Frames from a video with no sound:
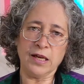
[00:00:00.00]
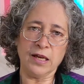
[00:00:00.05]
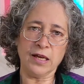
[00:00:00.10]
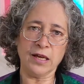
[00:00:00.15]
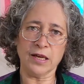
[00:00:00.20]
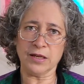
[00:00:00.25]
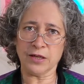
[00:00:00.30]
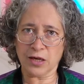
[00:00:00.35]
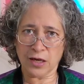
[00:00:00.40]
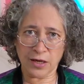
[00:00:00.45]

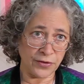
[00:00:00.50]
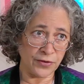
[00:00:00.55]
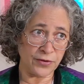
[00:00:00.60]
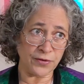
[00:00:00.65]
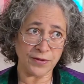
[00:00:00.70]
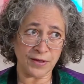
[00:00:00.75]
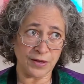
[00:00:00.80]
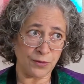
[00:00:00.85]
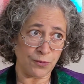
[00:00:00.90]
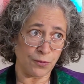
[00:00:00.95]
And other
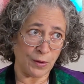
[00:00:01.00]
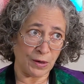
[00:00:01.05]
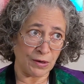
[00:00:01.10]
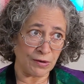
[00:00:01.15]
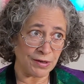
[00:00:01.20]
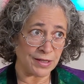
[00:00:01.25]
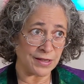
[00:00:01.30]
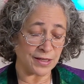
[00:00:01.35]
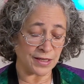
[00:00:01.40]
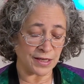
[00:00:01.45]
than
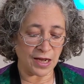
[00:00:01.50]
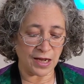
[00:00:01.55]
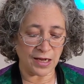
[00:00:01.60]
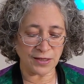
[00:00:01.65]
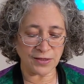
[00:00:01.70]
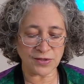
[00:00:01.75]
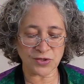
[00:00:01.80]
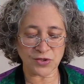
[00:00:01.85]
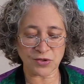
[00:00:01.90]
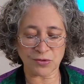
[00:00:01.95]
wearing the
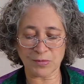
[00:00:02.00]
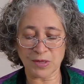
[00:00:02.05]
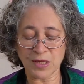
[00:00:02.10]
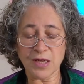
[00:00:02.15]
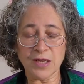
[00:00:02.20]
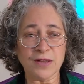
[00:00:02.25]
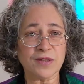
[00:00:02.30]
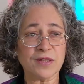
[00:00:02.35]
costume,